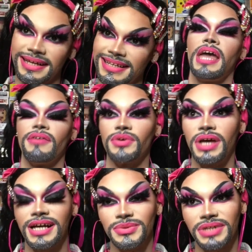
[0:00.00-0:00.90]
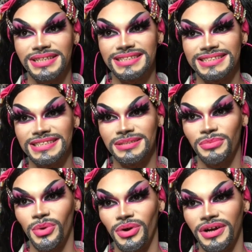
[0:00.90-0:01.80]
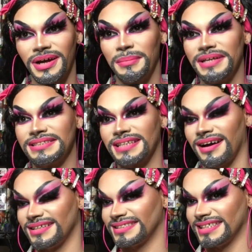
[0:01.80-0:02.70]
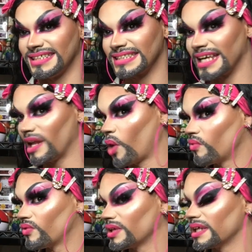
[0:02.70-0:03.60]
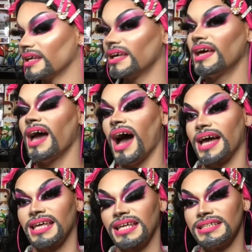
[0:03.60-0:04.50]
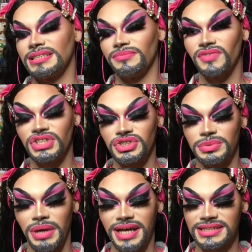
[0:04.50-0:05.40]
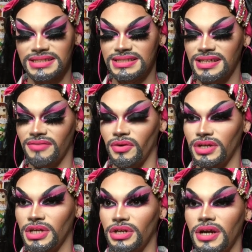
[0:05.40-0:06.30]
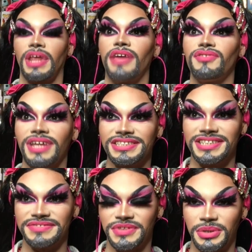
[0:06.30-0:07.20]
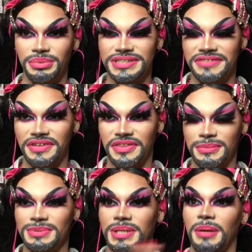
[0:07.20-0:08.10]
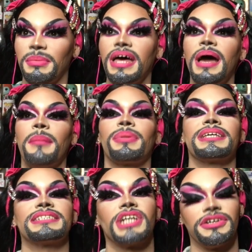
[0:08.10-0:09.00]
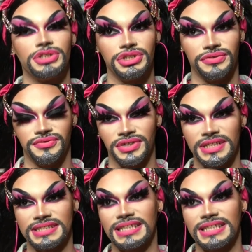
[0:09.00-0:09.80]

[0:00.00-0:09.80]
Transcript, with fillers: And if you guys would like to see more amazing content, and hopefully I can get some vintage packs and stuff on here. If you like today's video, please give it a thumbs up. Please share it to your friends.